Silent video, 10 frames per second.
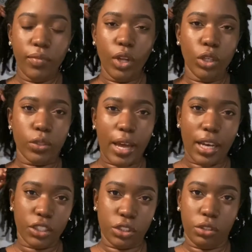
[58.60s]
so I
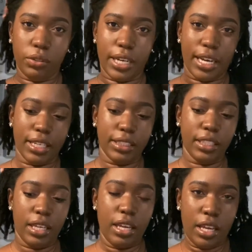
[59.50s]
can show you guys
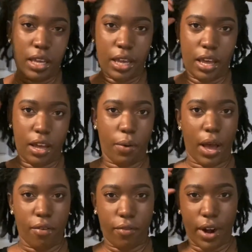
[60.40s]
how
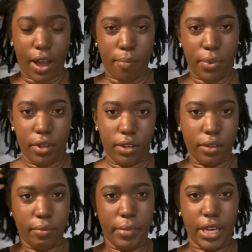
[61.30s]
I wrap
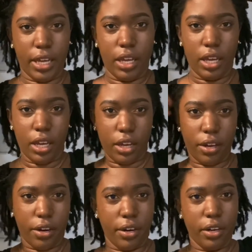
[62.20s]
my
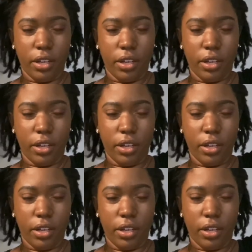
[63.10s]
hair.